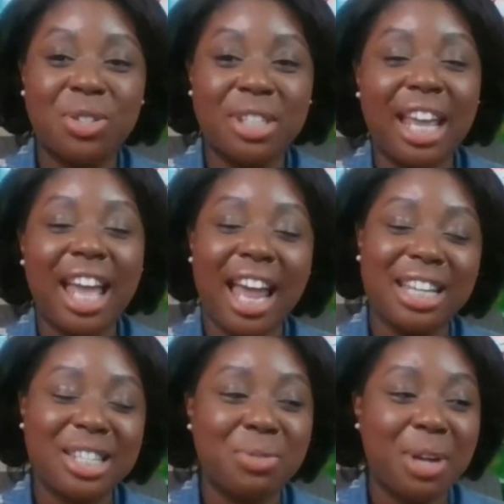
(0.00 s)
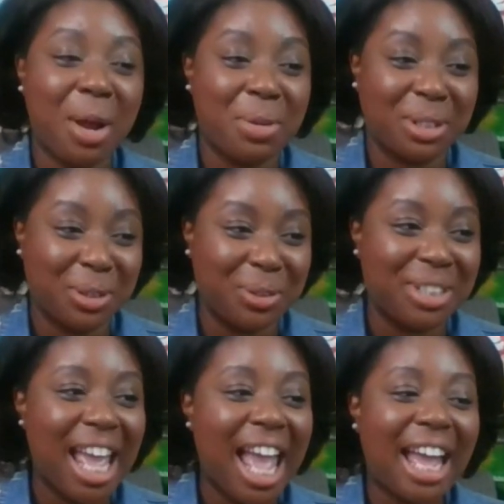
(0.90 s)
say, God, this is what I want to do.
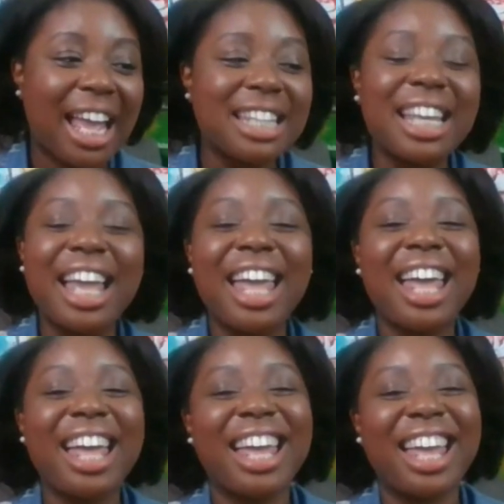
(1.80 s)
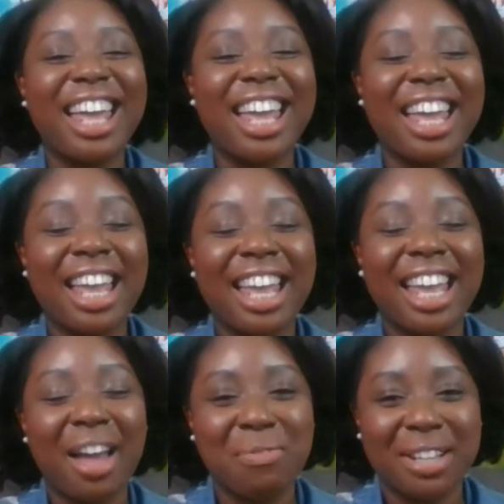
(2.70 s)
And God's like,
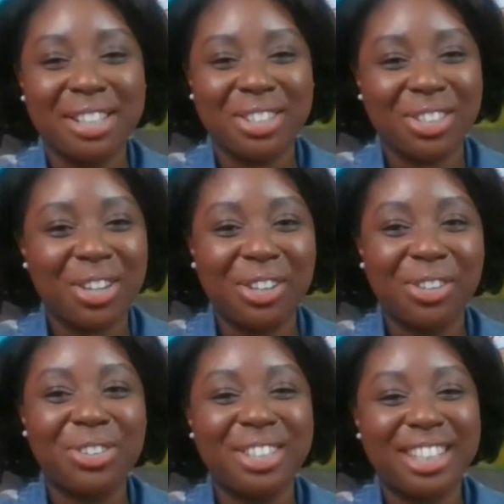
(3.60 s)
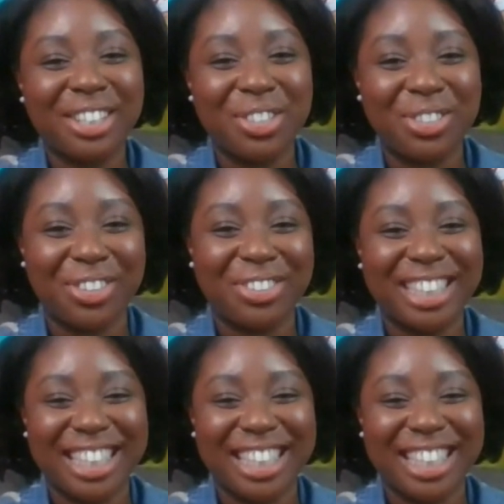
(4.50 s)
I'm about to show you who's in control of the